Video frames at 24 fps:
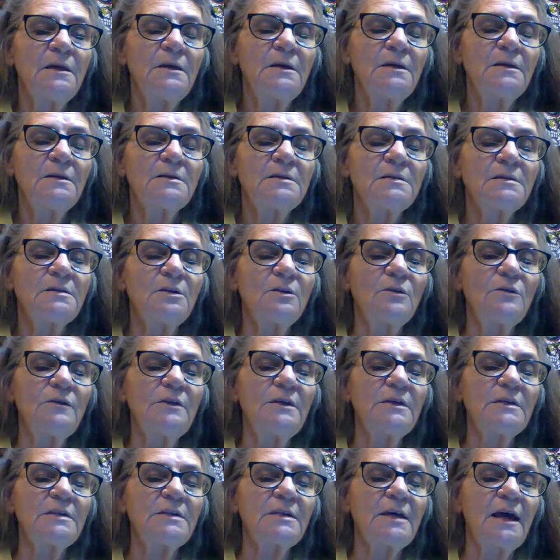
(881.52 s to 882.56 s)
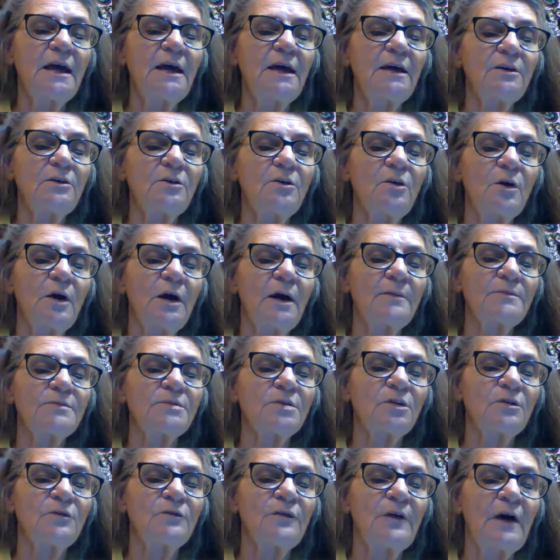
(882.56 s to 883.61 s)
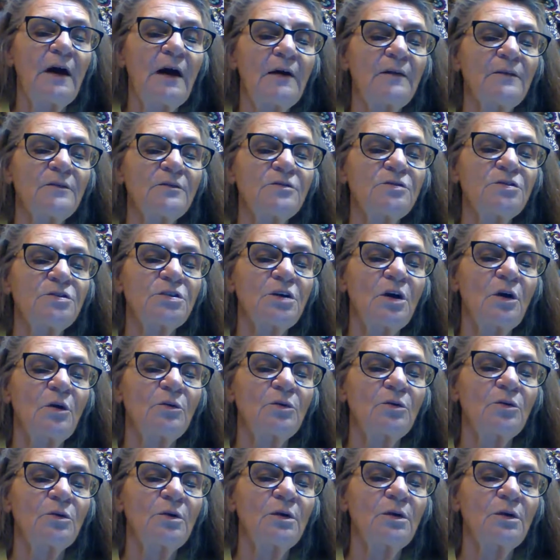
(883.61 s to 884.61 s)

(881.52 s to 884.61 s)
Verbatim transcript: Sylvia's hand crept to her father's shoulder,